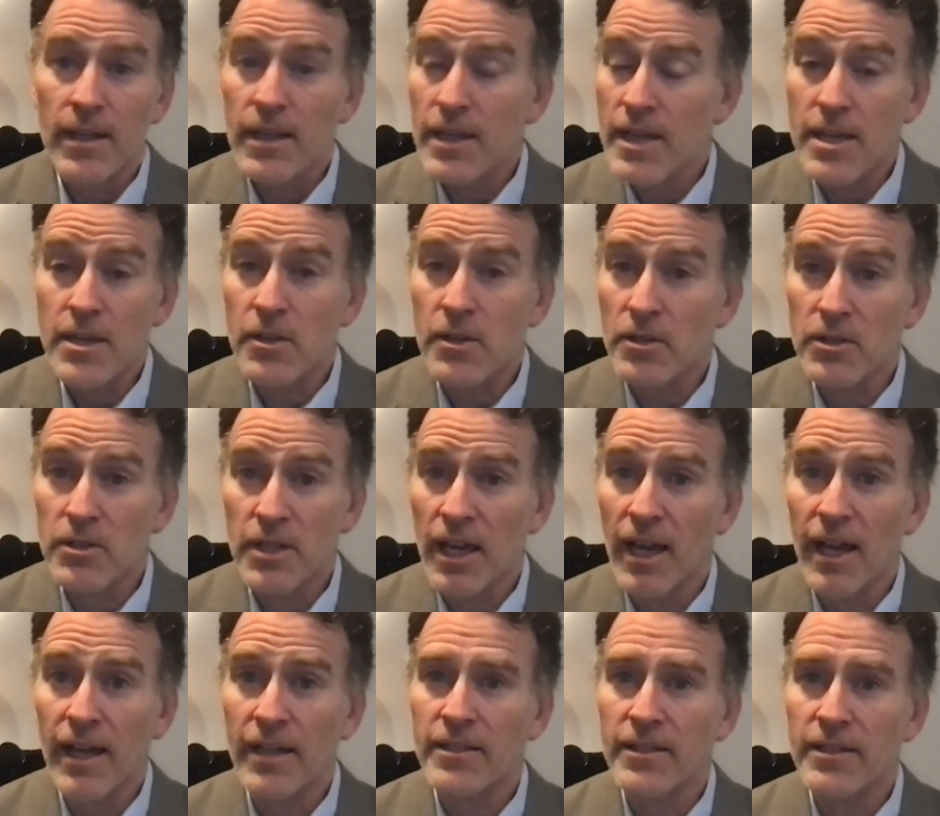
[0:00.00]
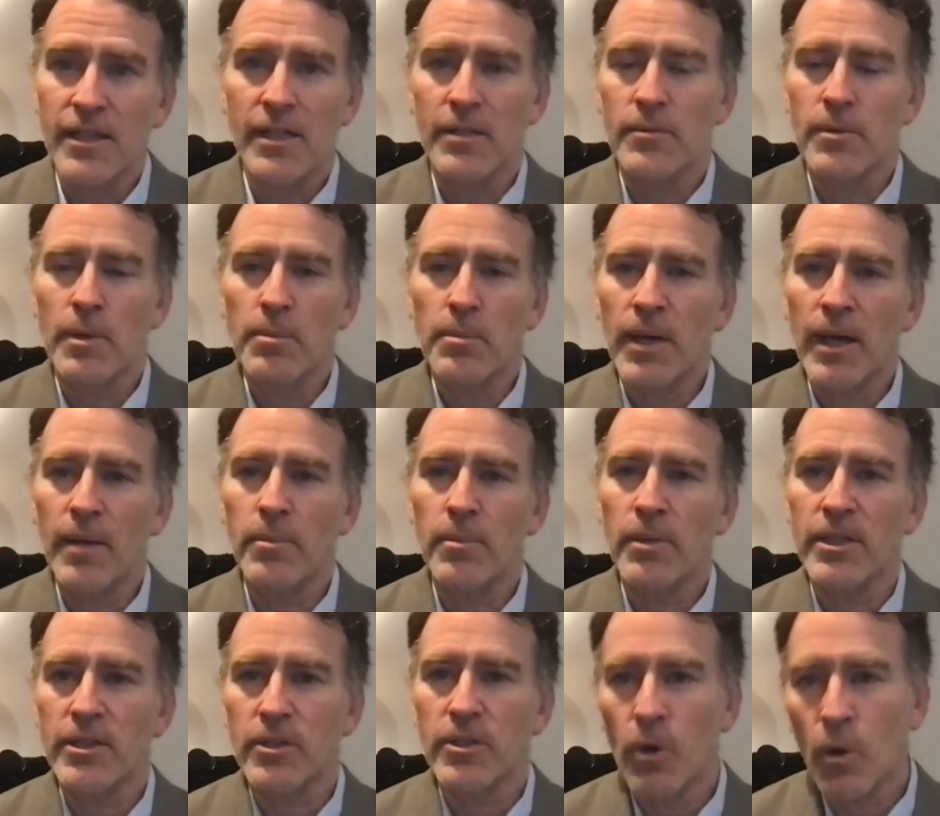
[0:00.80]
He could not, in a
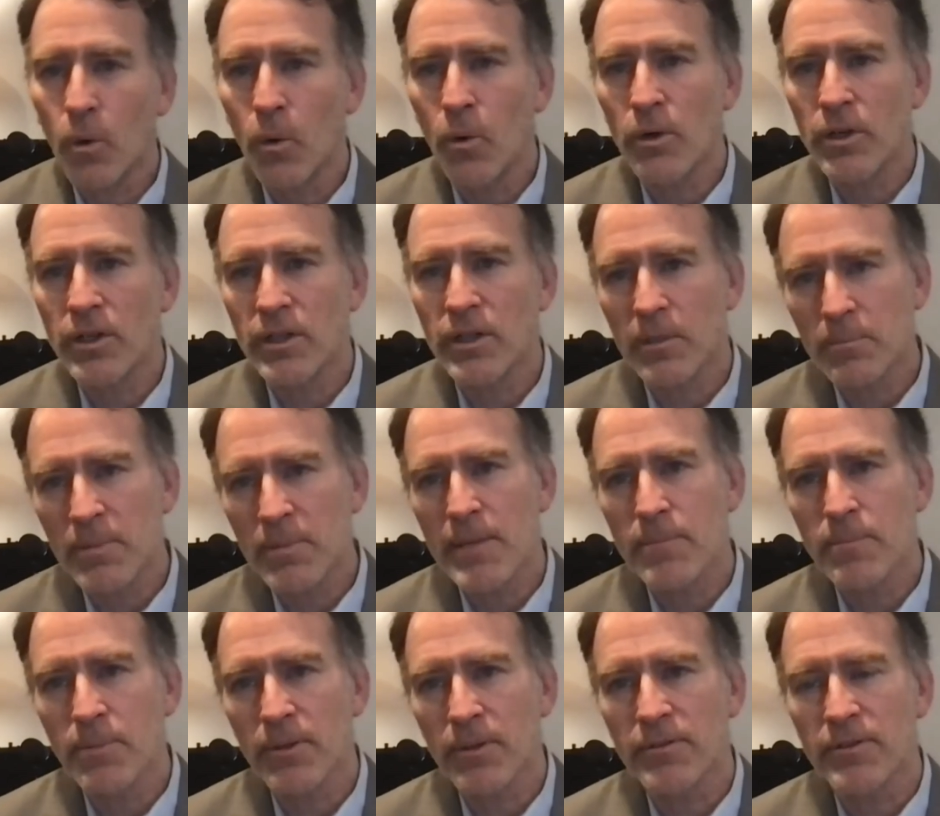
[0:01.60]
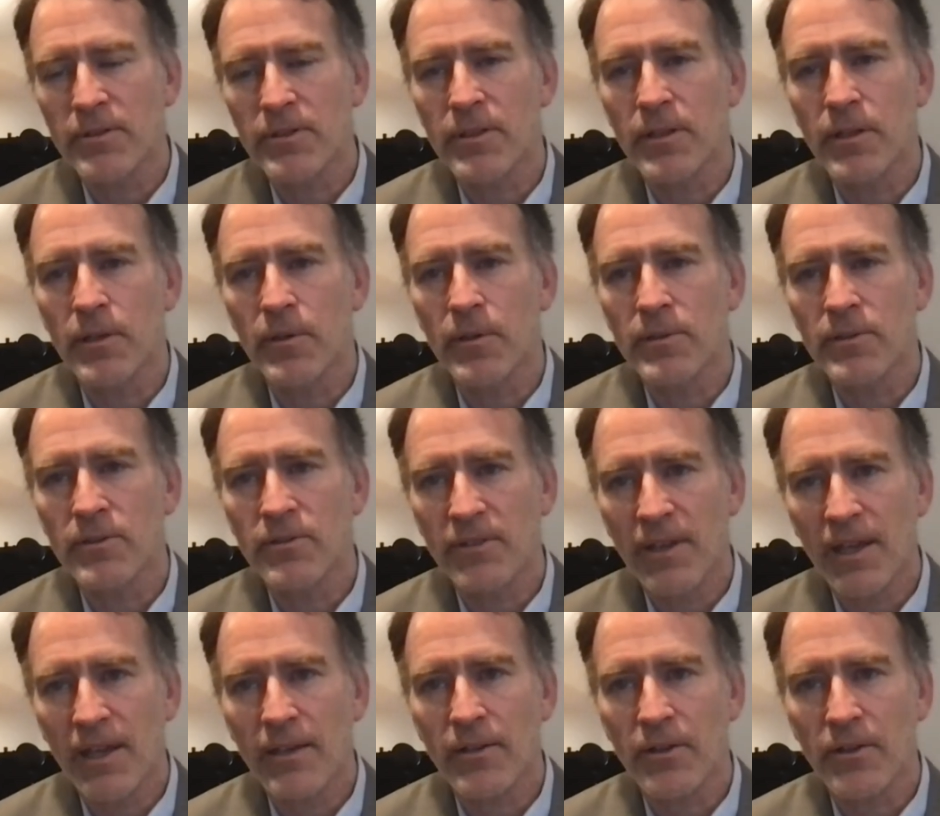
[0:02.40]
republic, order people to go and
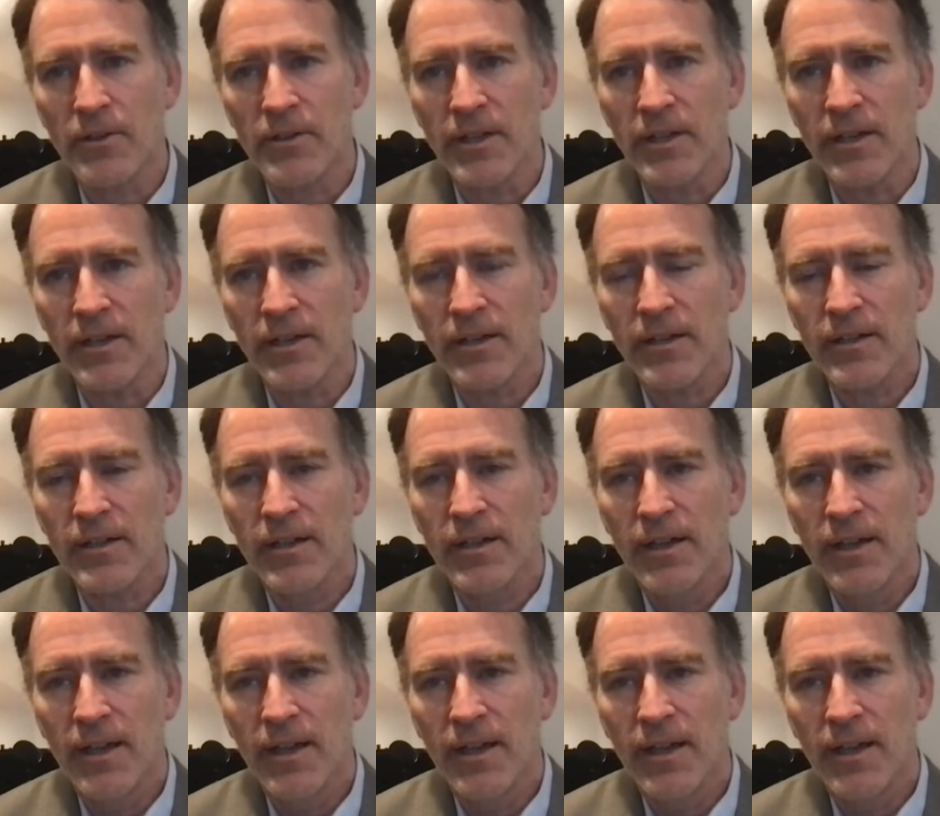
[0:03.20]
settle there.